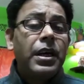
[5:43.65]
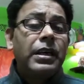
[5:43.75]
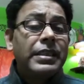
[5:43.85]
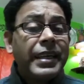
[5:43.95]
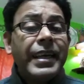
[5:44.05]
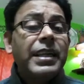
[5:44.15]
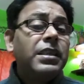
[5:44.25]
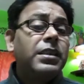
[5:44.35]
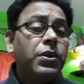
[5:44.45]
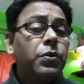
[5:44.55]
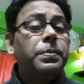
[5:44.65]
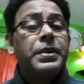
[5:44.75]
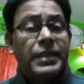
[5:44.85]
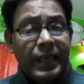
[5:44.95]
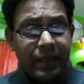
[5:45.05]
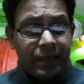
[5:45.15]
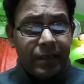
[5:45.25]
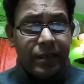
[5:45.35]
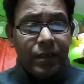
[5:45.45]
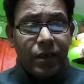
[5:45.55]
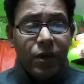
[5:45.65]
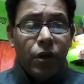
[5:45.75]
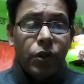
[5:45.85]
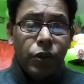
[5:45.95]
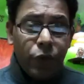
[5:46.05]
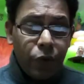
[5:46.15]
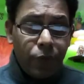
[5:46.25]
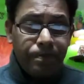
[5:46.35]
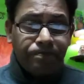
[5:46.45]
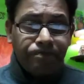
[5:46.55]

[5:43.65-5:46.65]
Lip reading: skills you possess. So